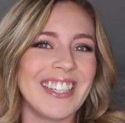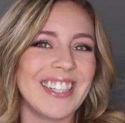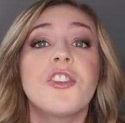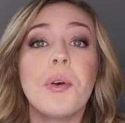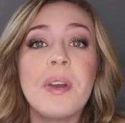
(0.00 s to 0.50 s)

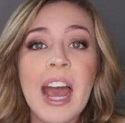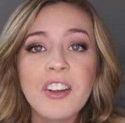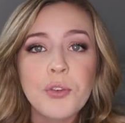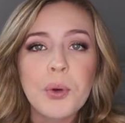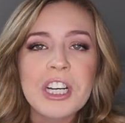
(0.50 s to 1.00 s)
So
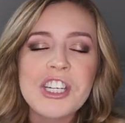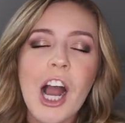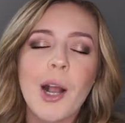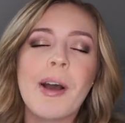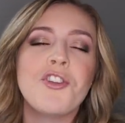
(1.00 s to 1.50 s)
next we're gonna
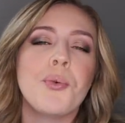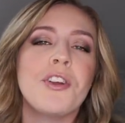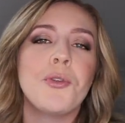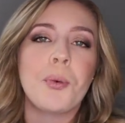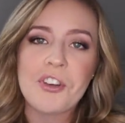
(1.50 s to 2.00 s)
talk about
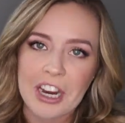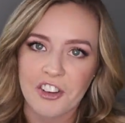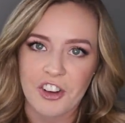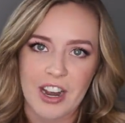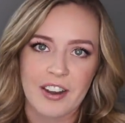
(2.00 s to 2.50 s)

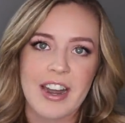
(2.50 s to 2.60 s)
transportation.